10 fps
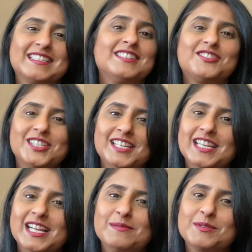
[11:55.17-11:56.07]
It really
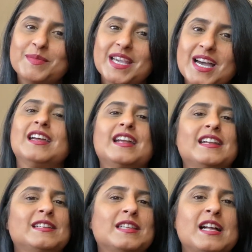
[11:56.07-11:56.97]
helps me out and
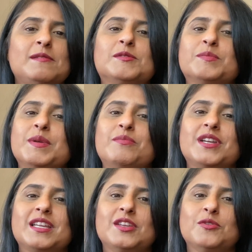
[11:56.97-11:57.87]
it helps me
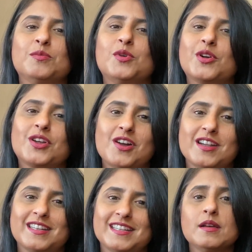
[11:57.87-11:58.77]
bring you more
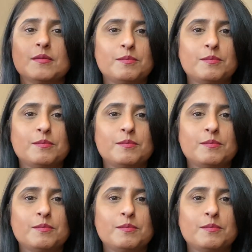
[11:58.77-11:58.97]
content.